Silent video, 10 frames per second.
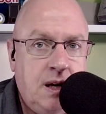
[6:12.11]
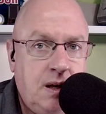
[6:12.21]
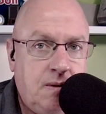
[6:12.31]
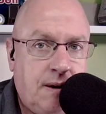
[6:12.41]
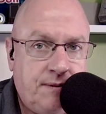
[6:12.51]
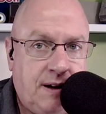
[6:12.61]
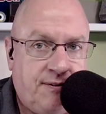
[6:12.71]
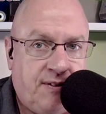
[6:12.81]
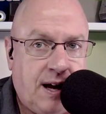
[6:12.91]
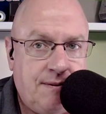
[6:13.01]
you have to have
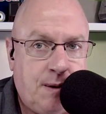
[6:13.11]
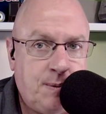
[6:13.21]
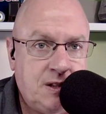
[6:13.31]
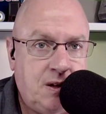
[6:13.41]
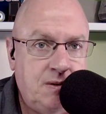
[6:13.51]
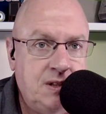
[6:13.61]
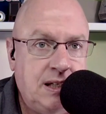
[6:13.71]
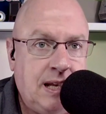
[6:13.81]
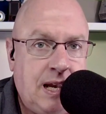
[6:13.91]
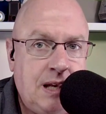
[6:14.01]
five episodes in the
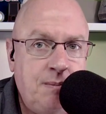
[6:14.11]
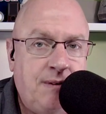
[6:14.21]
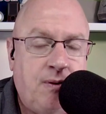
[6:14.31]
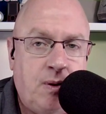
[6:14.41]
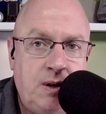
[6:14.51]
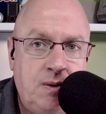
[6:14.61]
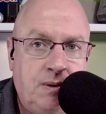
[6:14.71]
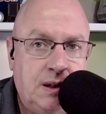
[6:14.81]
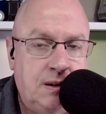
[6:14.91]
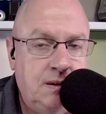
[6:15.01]
can before you
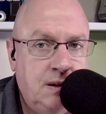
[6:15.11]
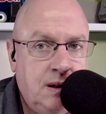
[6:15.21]
can